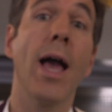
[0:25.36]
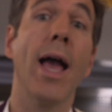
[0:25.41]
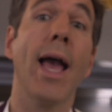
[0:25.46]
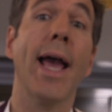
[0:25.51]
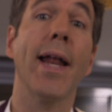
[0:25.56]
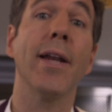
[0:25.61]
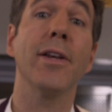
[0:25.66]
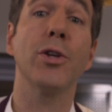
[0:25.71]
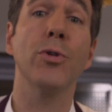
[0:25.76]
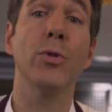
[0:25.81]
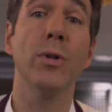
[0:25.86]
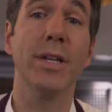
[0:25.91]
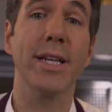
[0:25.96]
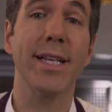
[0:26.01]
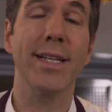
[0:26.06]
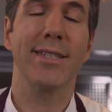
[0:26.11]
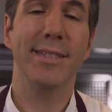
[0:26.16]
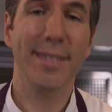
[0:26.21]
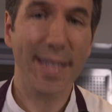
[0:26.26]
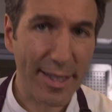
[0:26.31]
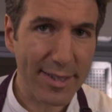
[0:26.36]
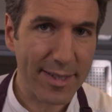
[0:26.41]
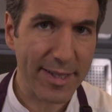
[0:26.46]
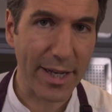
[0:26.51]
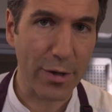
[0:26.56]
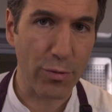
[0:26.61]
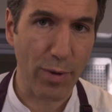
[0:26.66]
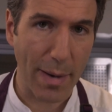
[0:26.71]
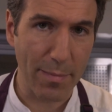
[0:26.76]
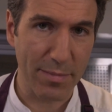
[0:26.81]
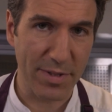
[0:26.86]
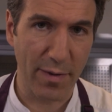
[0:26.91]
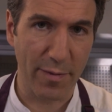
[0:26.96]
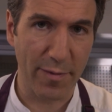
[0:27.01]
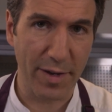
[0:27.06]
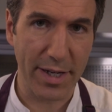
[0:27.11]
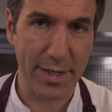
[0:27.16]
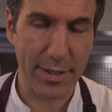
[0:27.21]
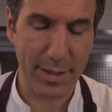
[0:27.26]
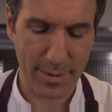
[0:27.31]
and you'll need 60 grams
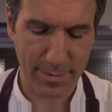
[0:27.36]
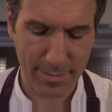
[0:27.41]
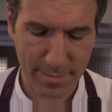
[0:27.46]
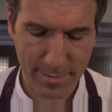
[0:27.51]
of it.